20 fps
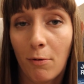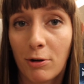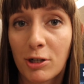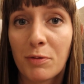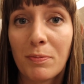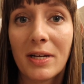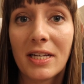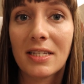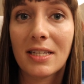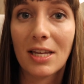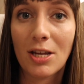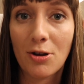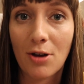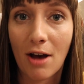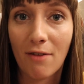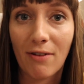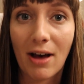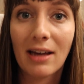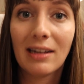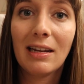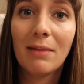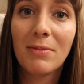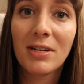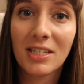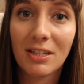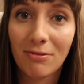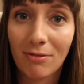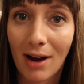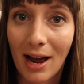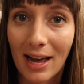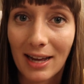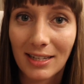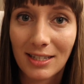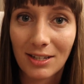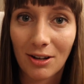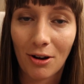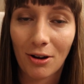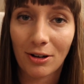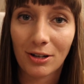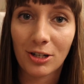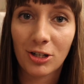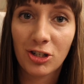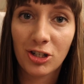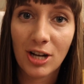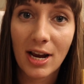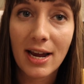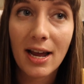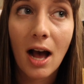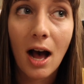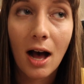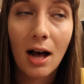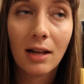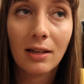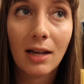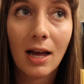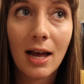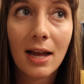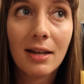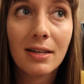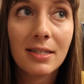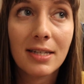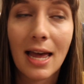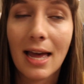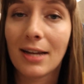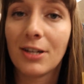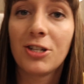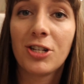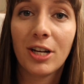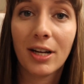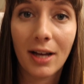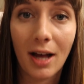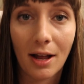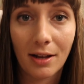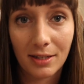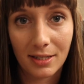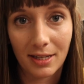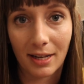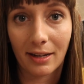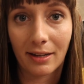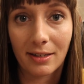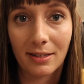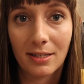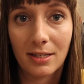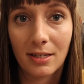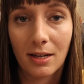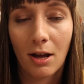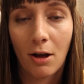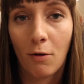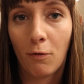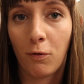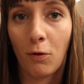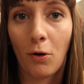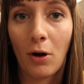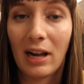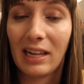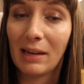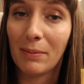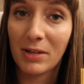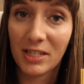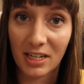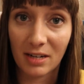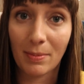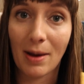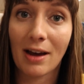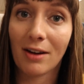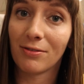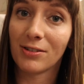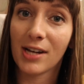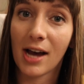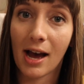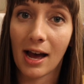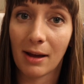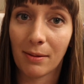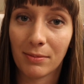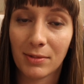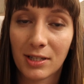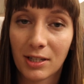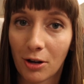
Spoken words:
which means that you have unlimited rides on JR lines and Shinkansens for a limited amount of time.